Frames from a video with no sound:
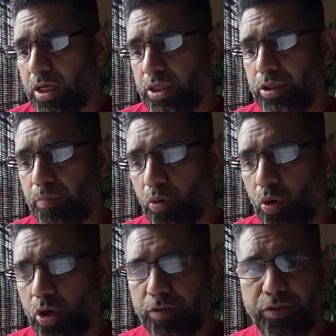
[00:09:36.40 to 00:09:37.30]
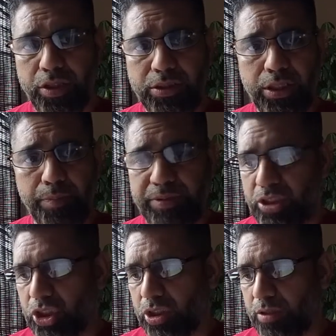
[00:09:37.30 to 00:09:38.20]
the Board of Trustee
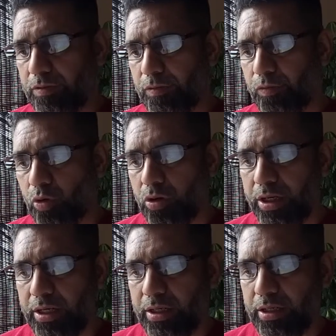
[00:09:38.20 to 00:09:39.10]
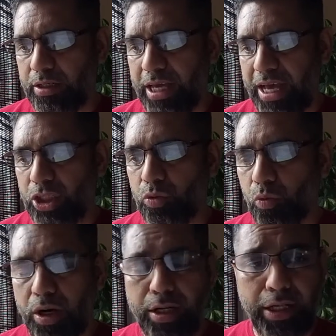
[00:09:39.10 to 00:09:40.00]
position
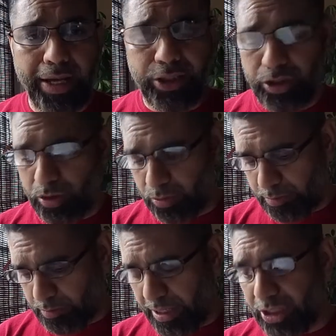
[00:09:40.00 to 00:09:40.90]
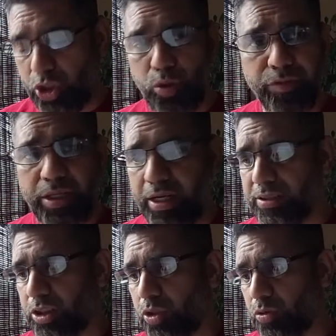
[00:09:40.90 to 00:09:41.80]
4-1-2. Page 2 of the
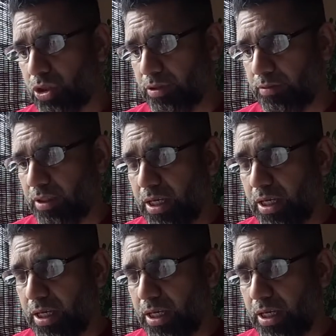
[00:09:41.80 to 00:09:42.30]
Constitution.